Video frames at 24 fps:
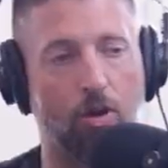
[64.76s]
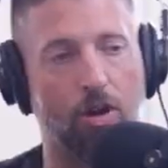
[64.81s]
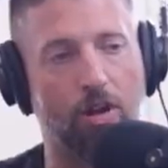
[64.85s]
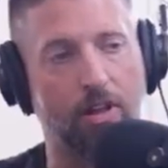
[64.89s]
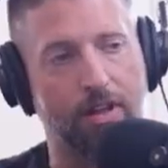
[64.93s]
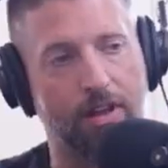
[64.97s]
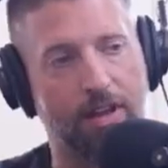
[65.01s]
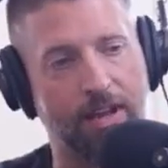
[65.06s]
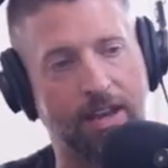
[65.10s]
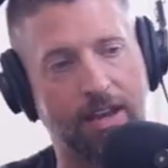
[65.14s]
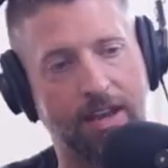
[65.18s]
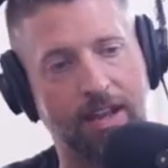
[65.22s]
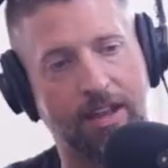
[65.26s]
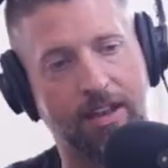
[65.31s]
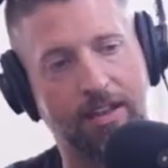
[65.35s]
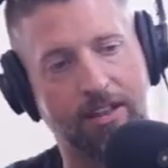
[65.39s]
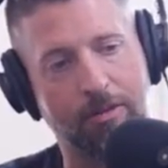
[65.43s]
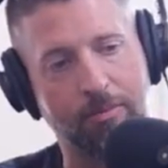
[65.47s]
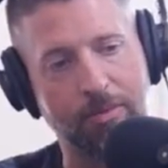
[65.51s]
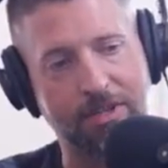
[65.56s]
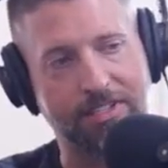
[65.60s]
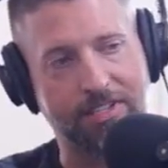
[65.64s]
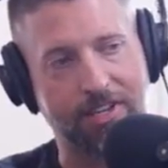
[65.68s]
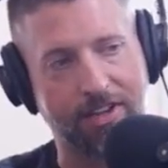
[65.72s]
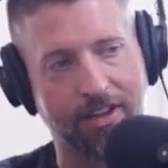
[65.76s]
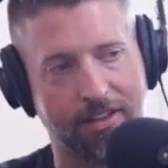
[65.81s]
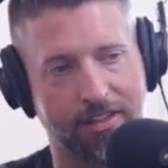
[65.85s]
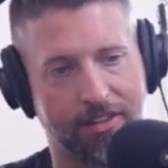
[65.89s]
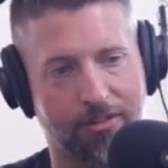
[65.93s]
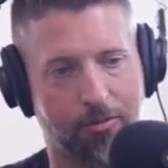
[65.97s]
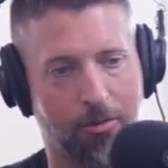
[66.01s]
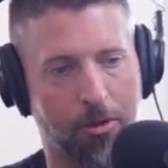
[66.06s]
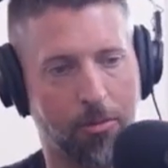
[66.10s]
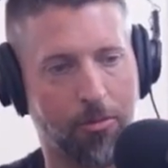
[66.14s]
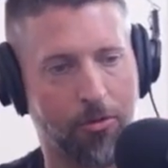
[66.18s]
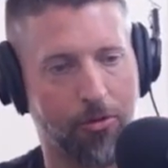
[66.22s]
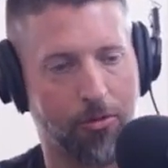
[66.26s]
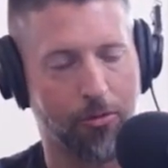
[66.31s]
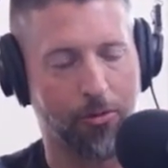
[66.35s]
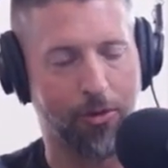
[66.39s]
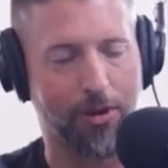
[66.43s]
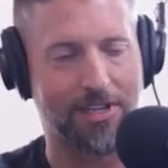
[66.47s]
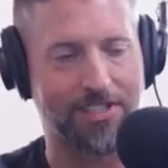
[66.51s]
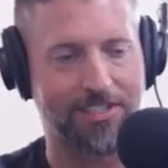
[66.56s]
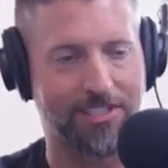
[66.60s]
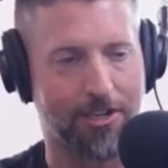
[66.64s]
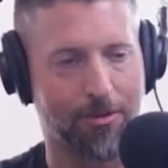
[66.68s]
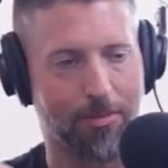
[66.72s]
Well, and, and let me tell you, remember
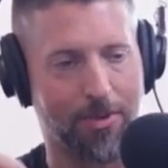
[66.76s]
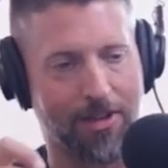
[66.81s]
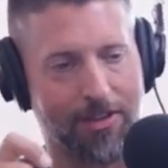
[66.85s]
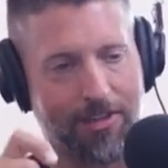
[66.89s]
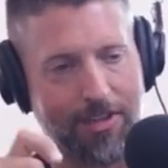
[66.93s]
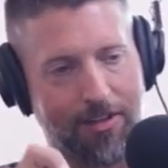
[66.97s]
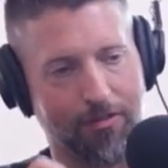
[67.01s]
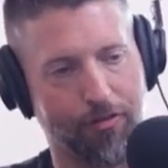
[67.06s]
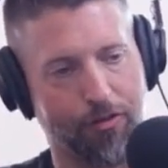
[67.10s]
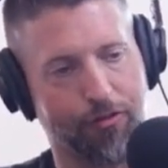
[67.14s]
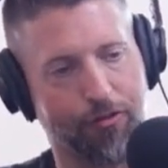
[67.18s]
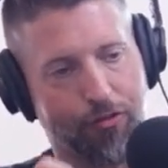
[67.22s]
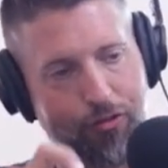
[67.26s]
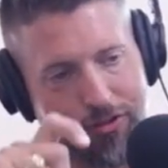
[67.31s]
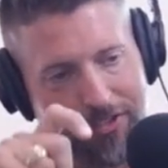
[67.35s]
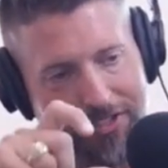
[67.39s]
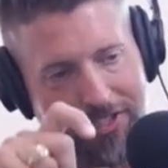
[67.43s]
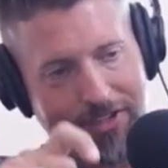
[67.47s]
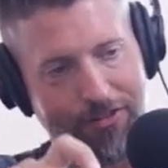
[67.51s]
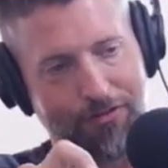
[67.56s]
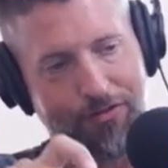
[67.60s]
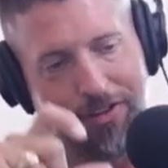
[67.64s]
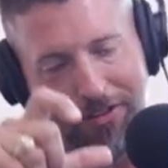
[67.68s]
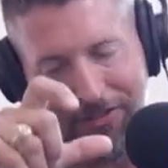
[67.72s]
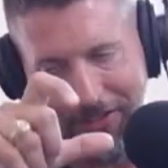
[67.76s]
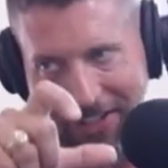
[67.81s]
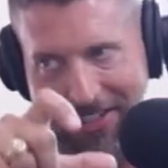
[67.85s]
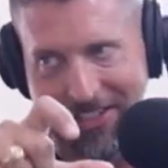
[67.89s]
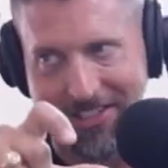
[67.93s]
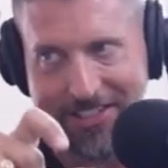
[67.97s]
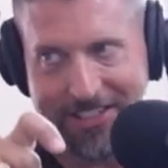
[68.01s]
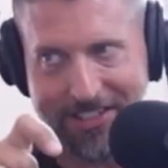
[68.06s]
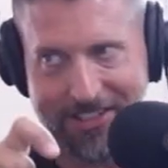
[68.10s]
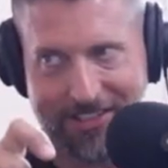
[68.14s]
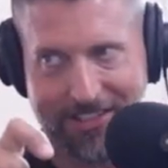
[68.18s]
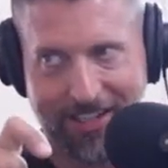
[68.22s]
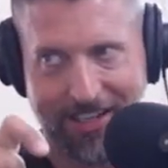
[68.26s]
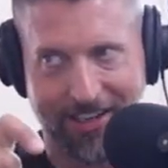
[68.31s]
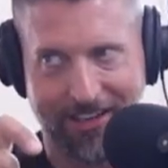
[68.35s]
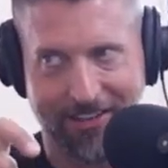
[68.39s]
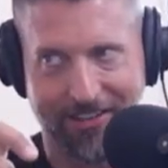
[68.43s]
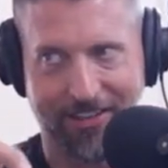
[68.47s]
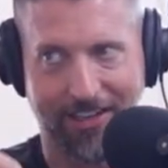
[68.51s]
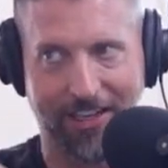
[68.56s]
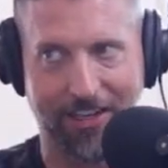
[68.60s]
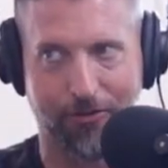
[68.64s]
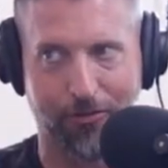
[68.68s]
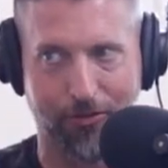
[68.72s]
what I said about level 14, 15,
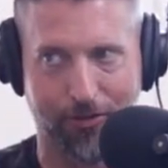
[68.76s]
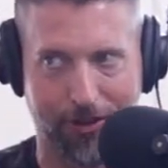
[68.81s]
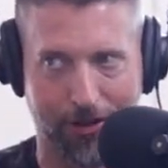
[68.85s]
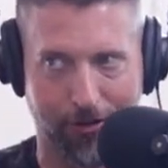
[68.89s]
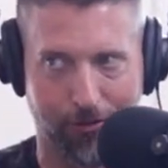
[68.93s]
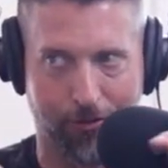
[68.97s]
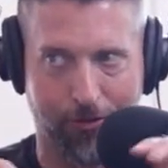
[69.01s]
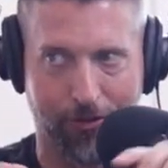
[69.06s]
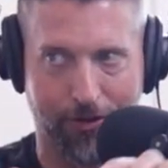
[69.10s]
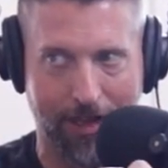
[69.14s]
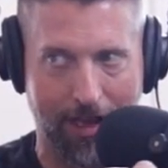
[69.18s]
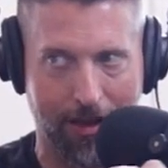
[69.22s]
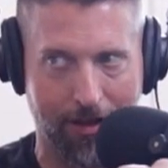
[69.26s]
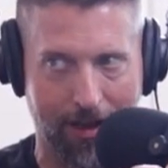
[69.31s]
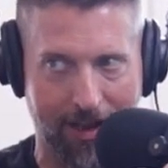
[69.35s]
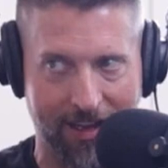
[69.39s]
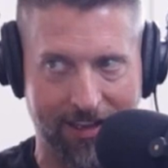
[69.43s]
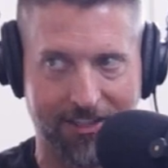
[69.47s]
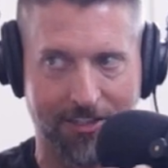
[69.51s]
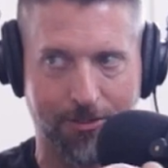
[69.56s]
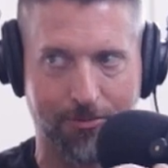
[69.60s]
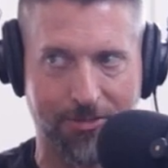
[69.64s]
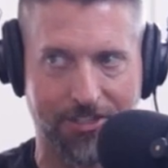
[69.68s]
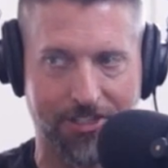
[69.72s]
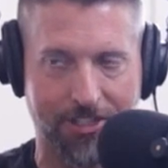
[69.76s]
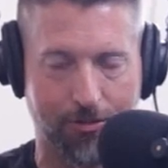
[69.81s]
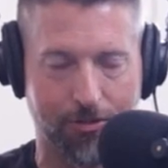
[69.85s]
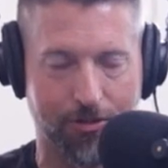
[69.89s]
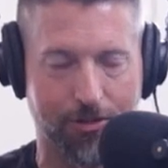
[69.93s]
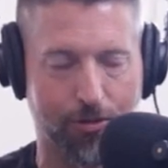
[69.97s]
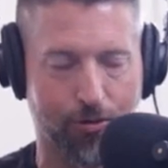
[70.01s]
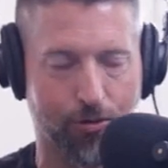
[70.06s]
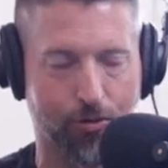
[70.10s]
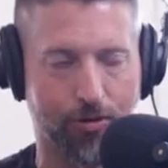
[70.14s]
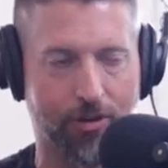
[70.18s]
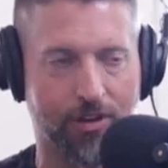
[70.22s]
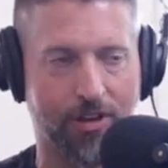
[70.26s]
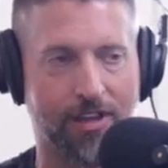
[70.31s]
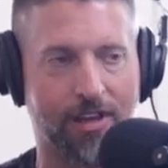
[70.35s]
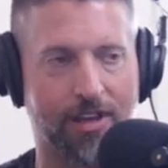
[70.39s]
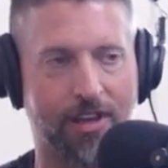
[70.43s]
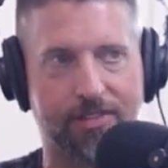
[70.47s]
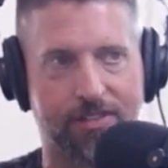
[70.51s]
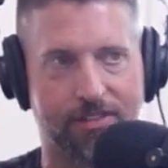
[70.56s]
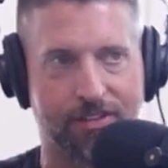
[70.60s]
16, like yep. the, with that intimacy with the Lord?